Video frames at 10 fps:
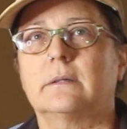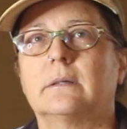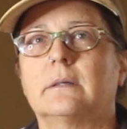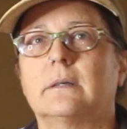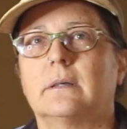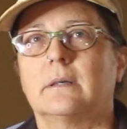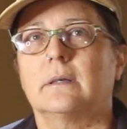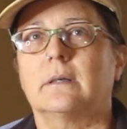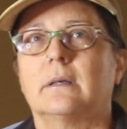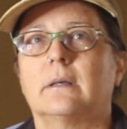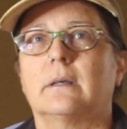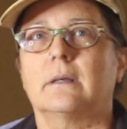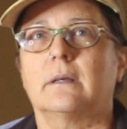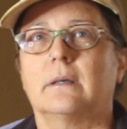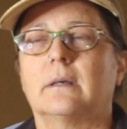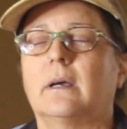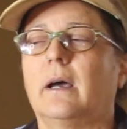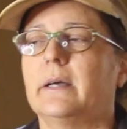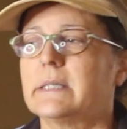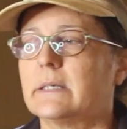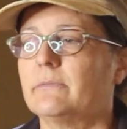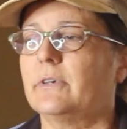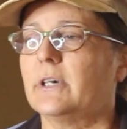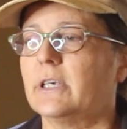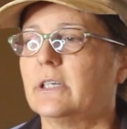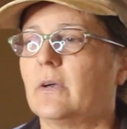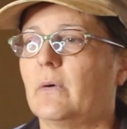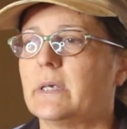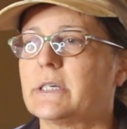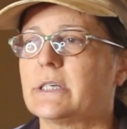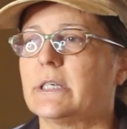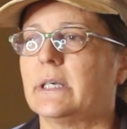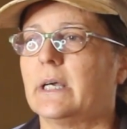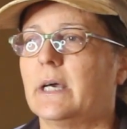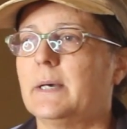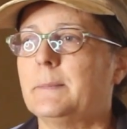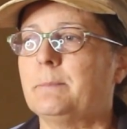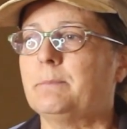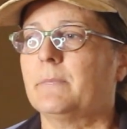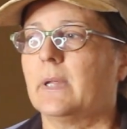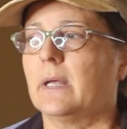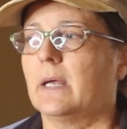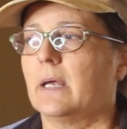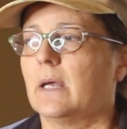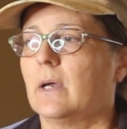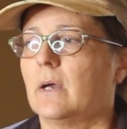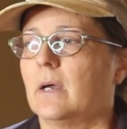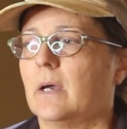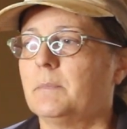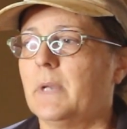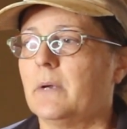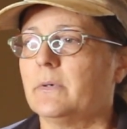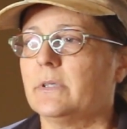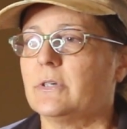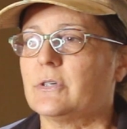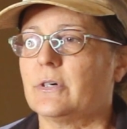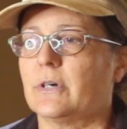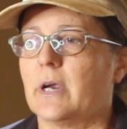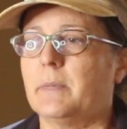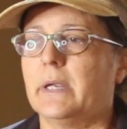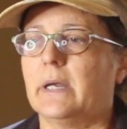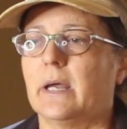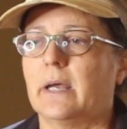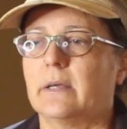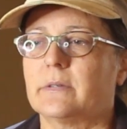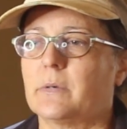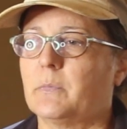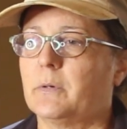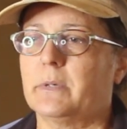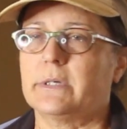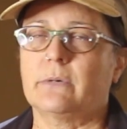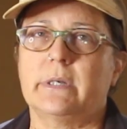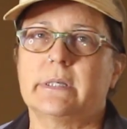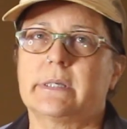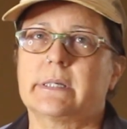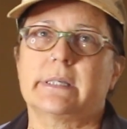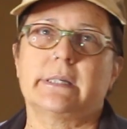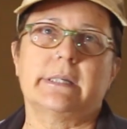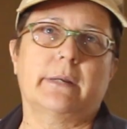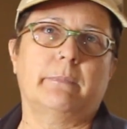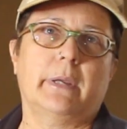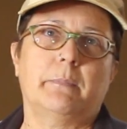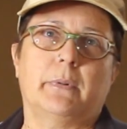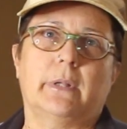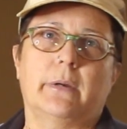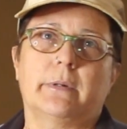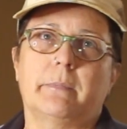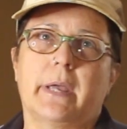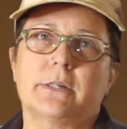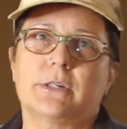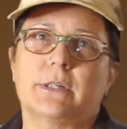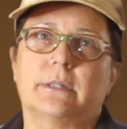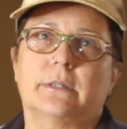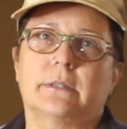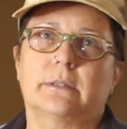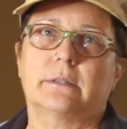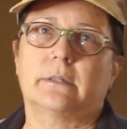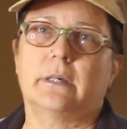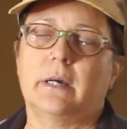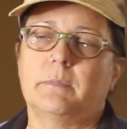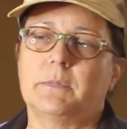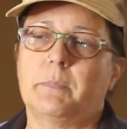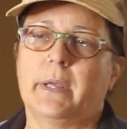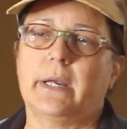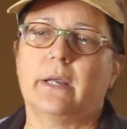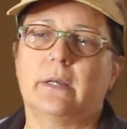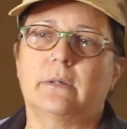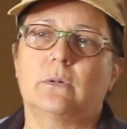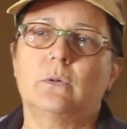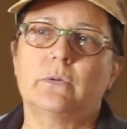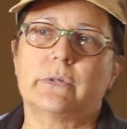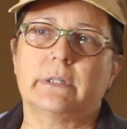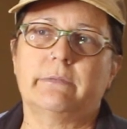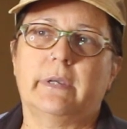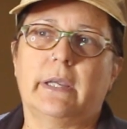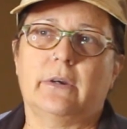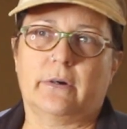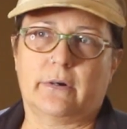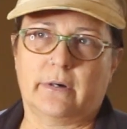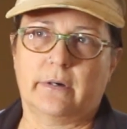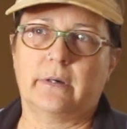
be able to use this building? That's like... a very good question. Um, not really sure. I mean, somewhere between six and ten people, I would imagine, um, depending on who's living here